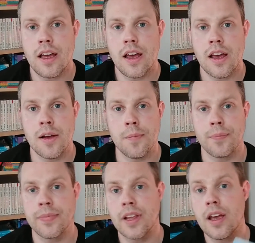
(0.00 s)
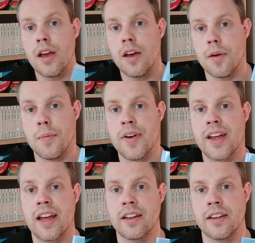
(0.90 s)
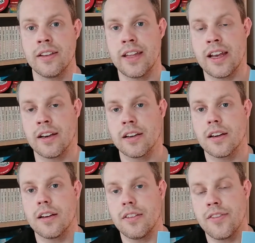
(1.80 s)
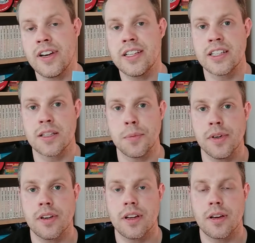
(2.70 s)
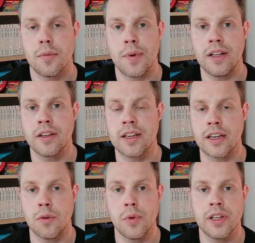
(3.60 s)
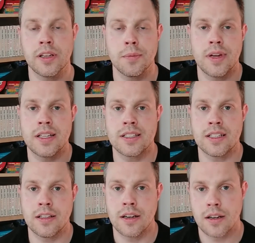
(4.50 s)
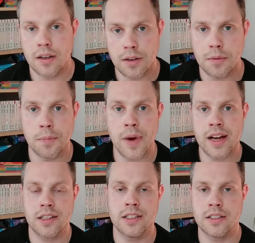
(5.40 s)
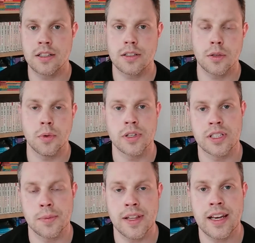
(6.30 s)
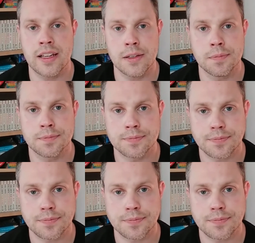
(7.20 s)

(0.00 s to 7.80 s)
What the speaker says: Mary Cadogan then finishes the book by looking at William as he marches towards the millennium,